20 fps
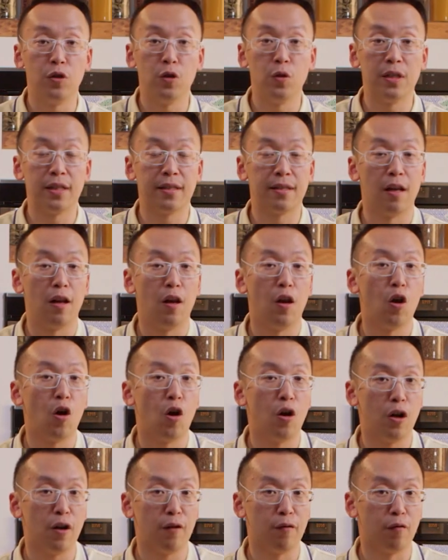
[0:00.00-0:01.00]
uses a
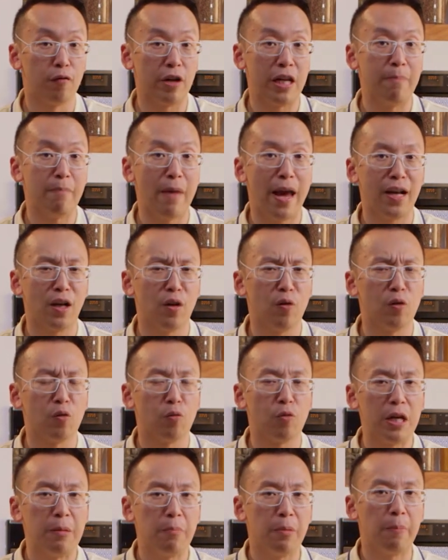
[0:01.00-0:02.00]
lot of green mango and
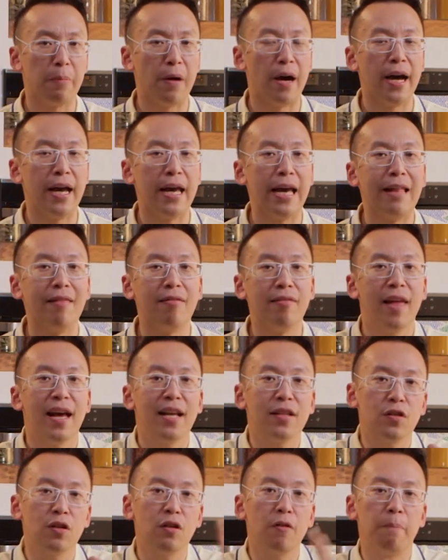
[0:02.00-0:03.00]
green papaya, and
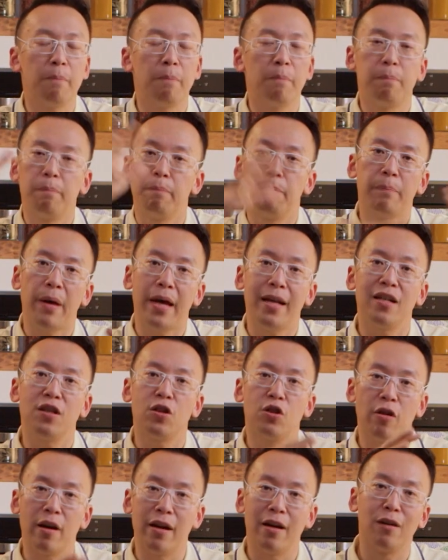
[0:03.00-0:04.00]
that sort of
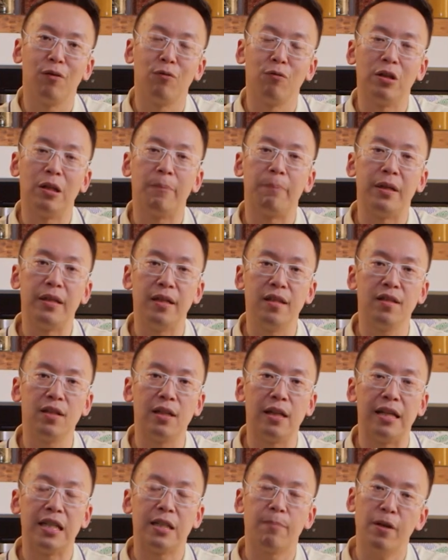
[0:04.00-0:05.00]
penetrated through the
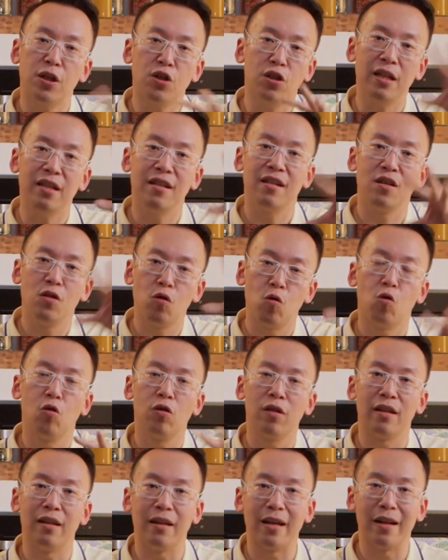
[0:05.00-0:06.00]
peninsula, especially in the northern